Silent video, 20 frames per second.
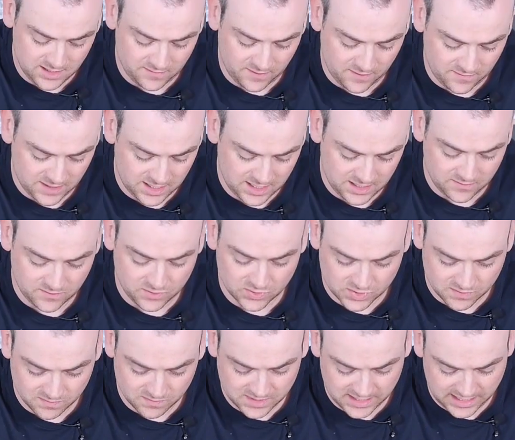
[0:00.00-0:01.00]
you've over here, you've
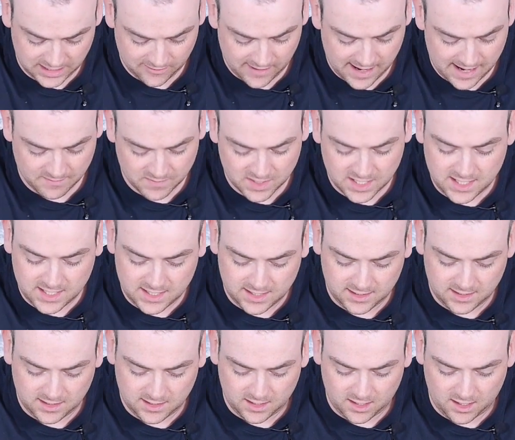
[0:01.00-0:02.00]
got some DRAM.
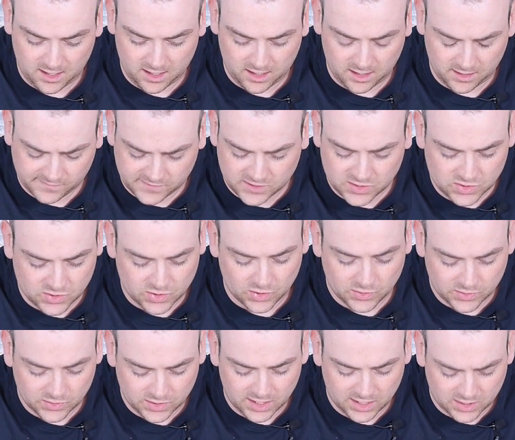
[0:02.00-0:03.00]
And I've
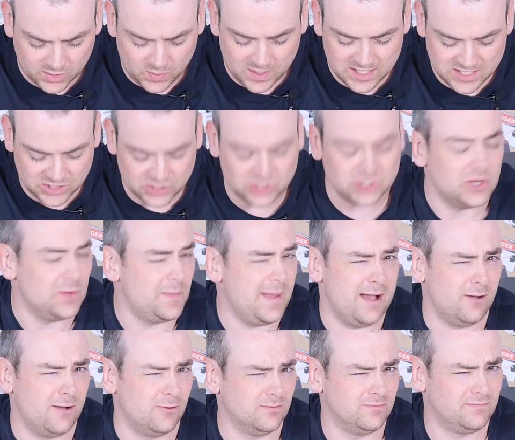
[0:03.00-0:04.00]
got a question
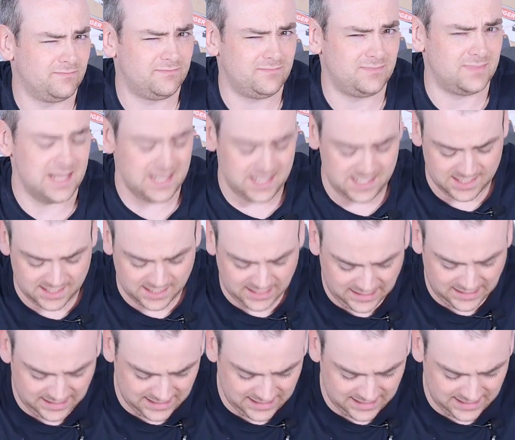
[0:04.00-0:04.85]
about these.